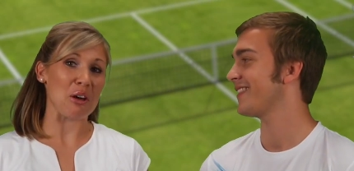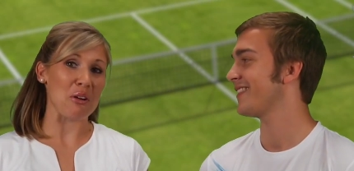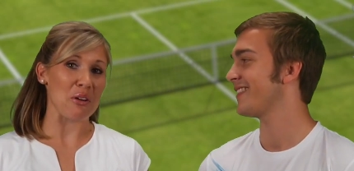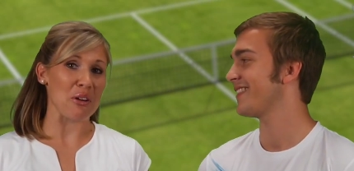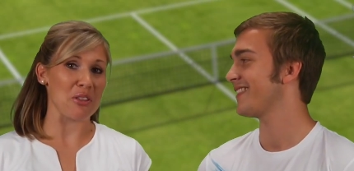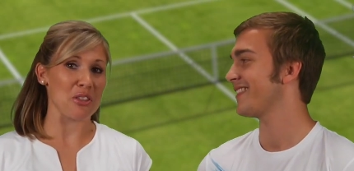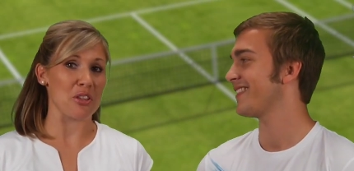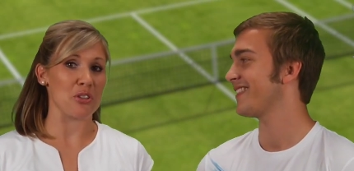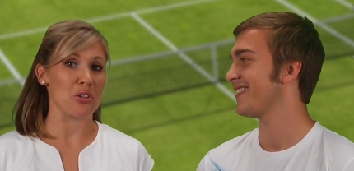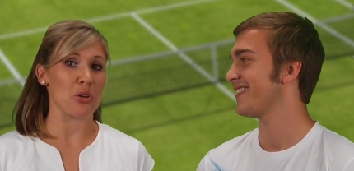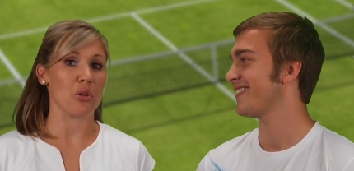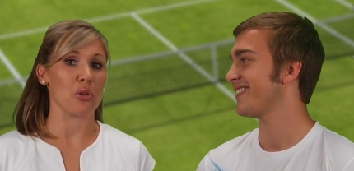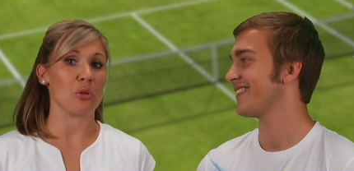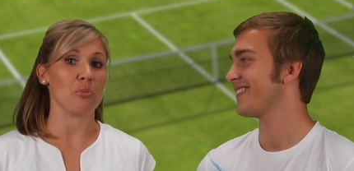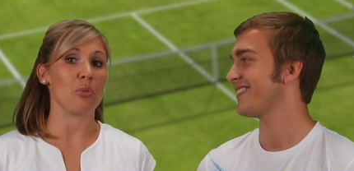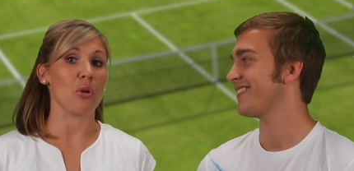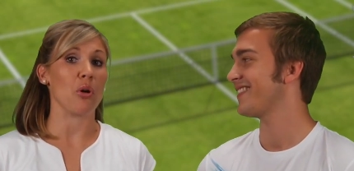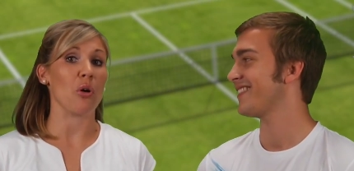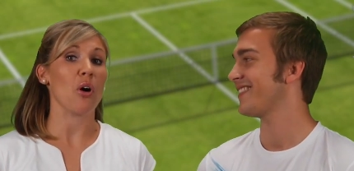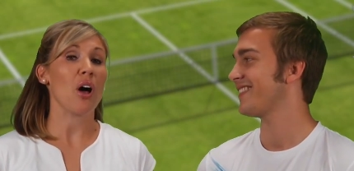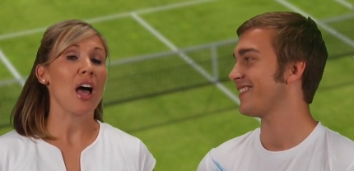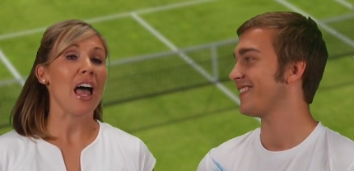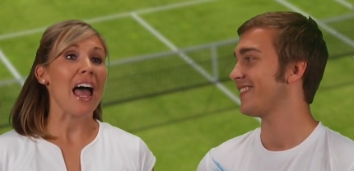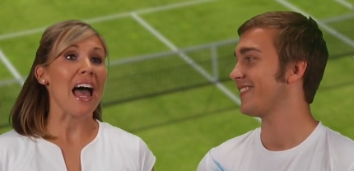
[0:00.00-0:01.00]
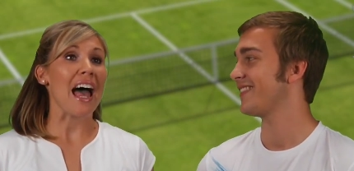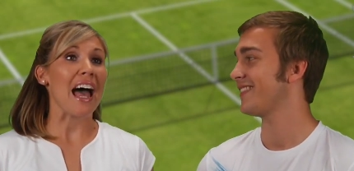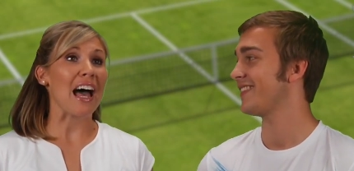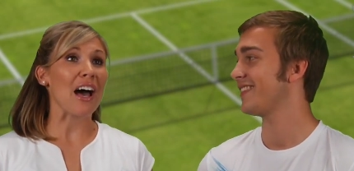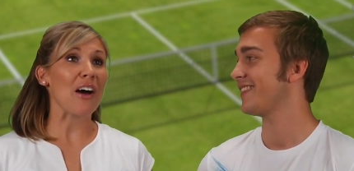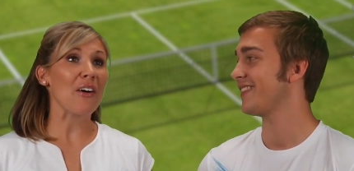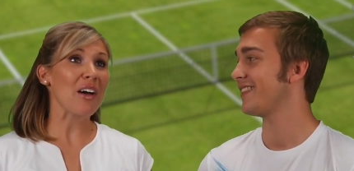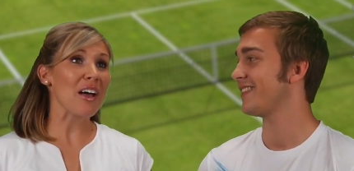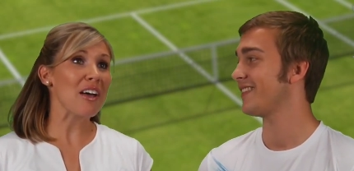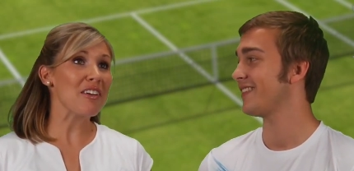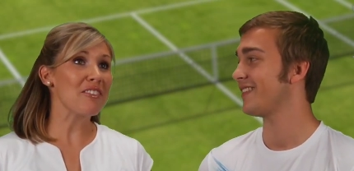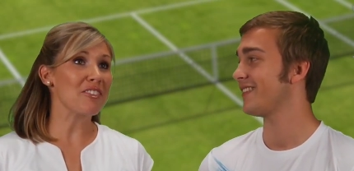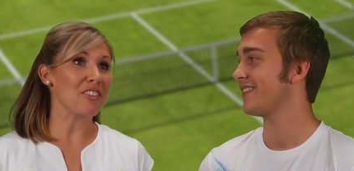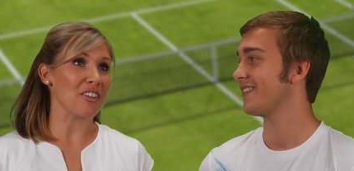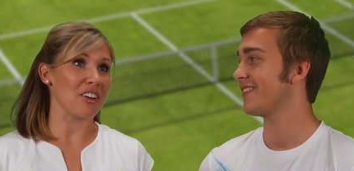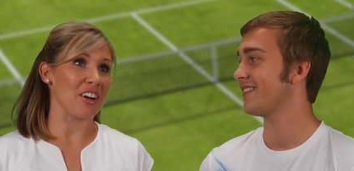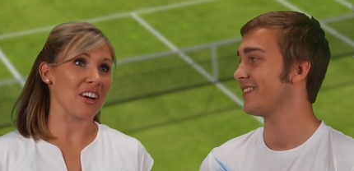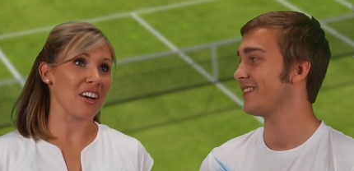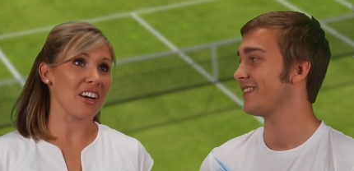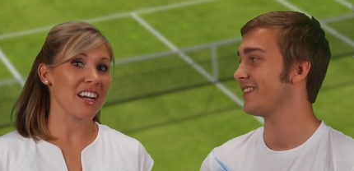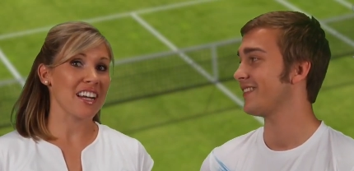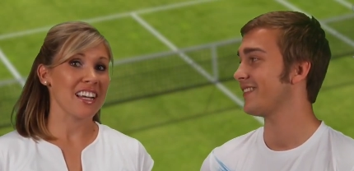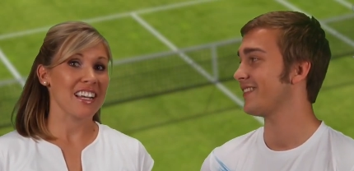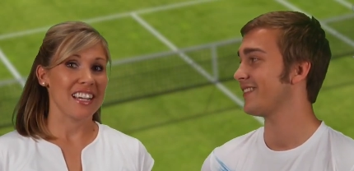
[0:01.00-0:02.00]
Speaker 1: low on the totem pole.
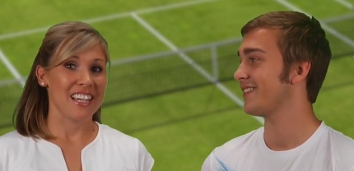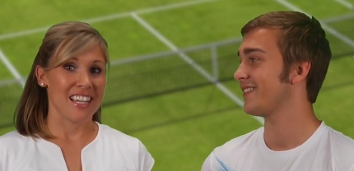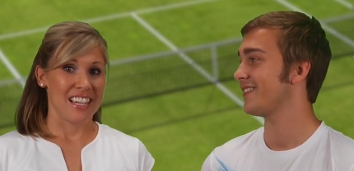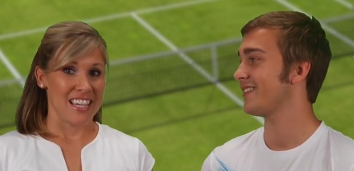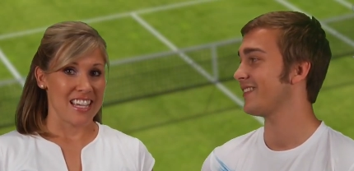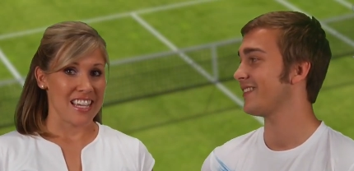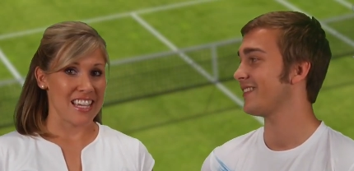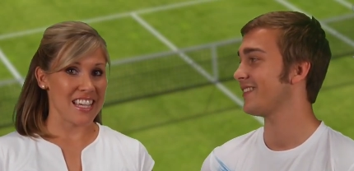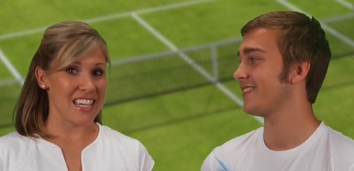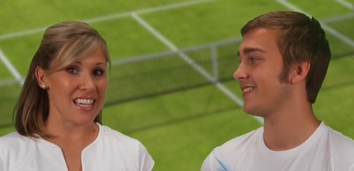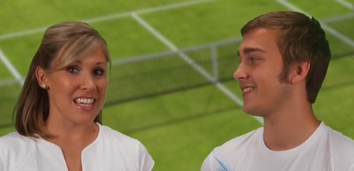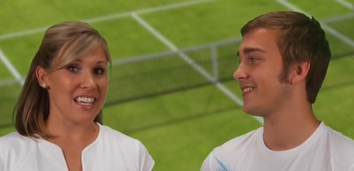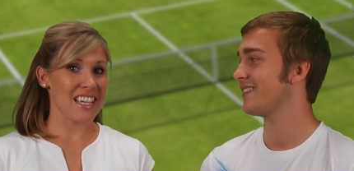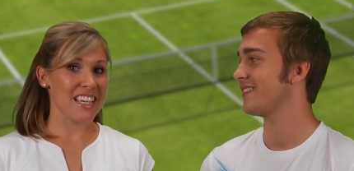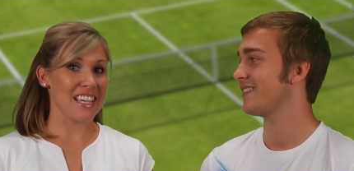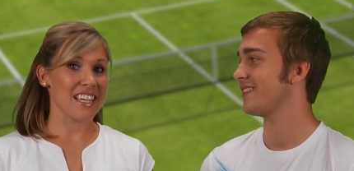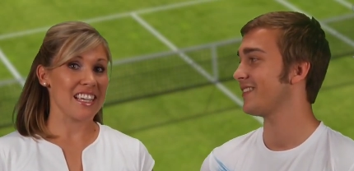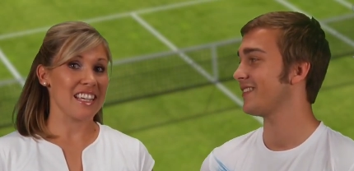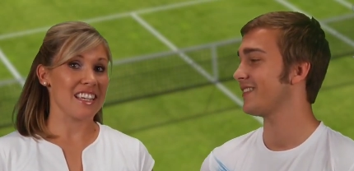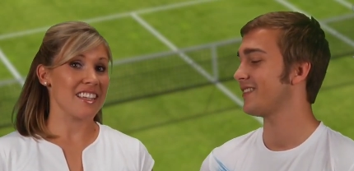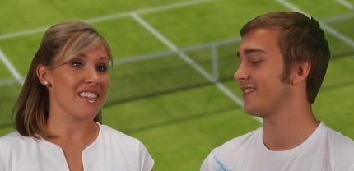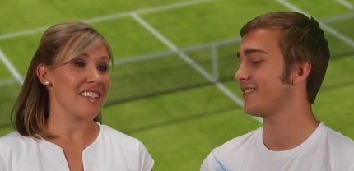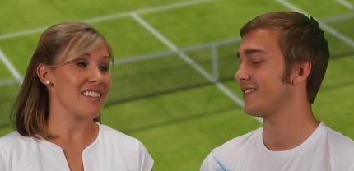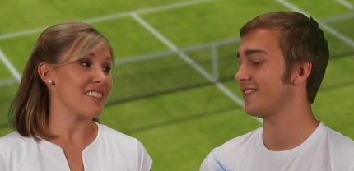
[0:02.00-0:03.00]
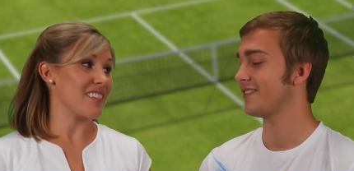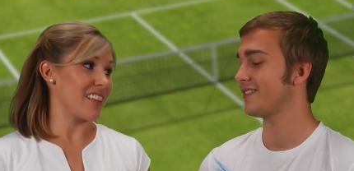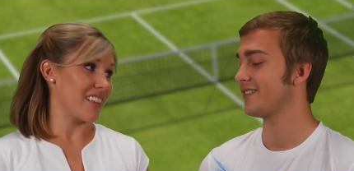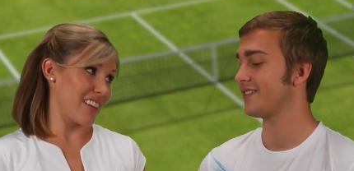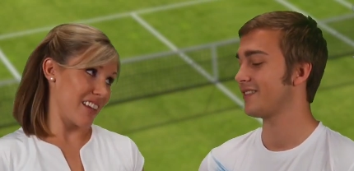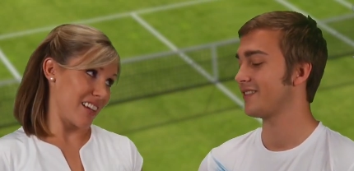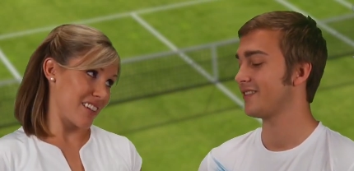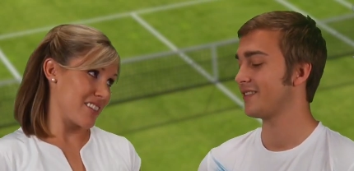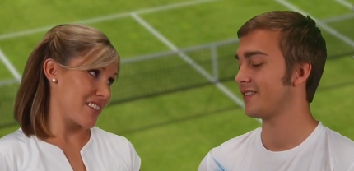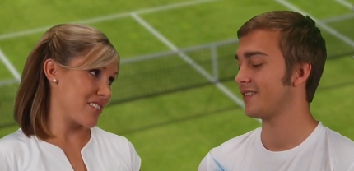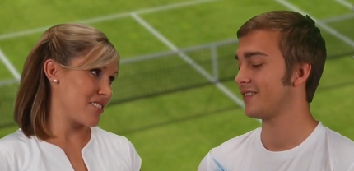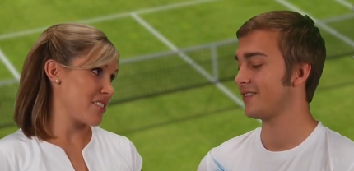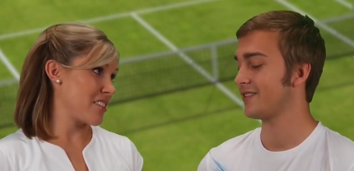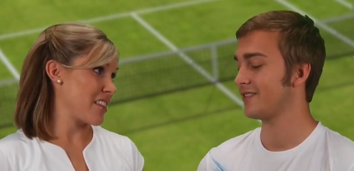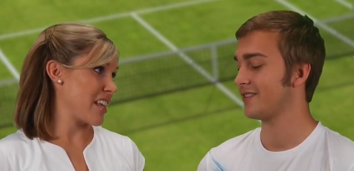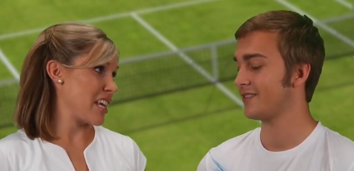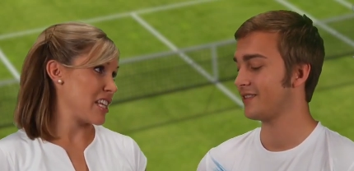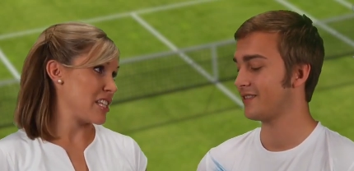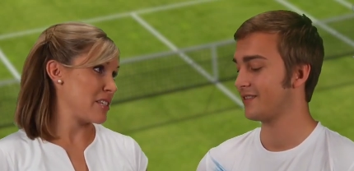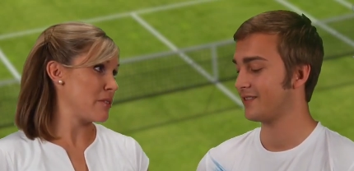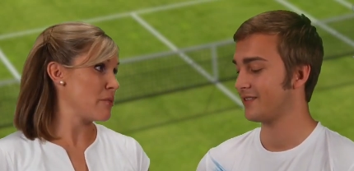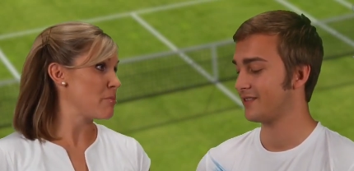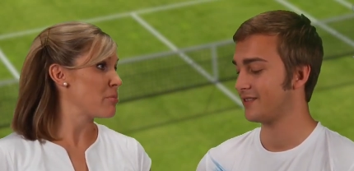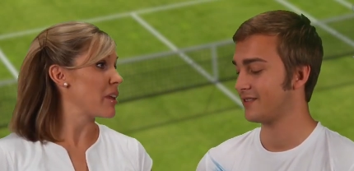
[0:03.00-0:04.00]
However, he is elected to the
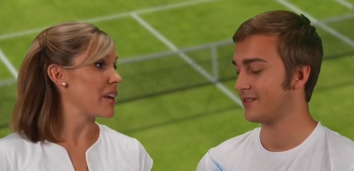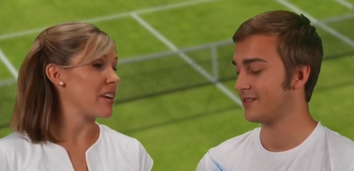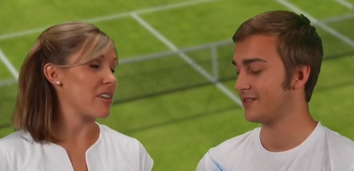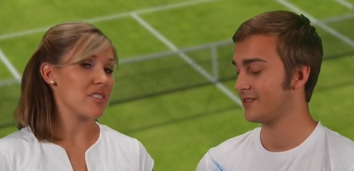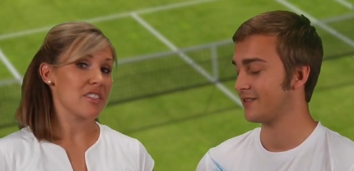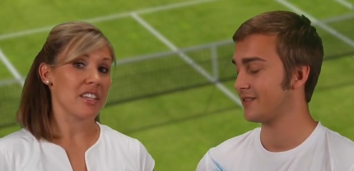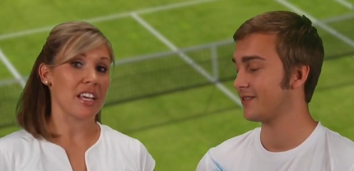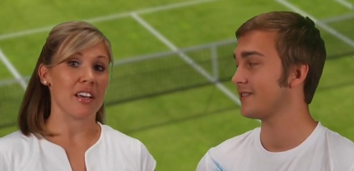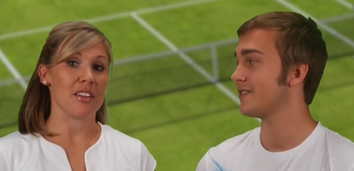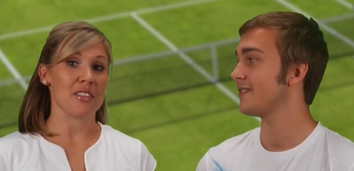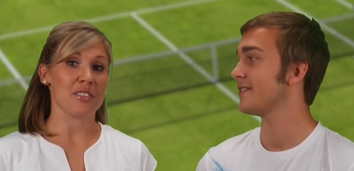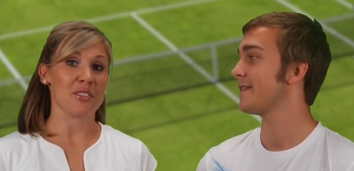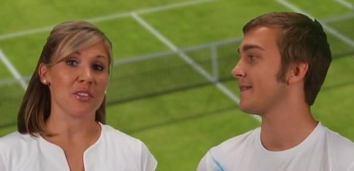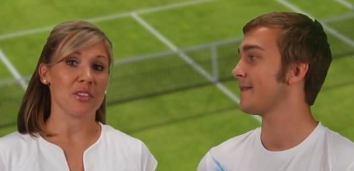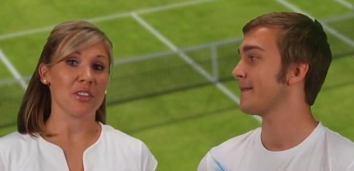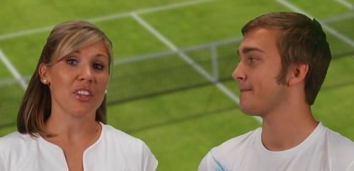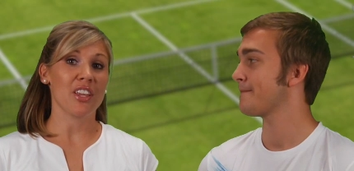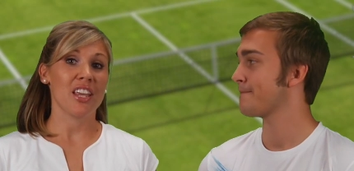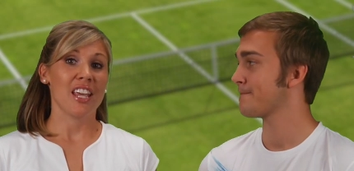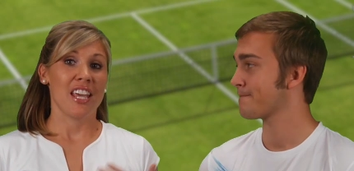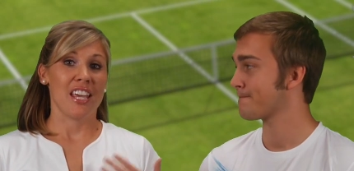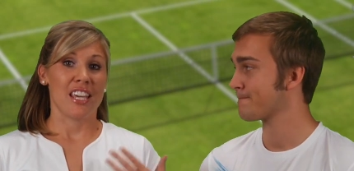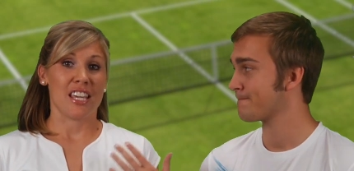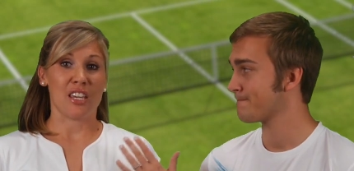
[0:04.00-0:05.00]
A T P Players' Council.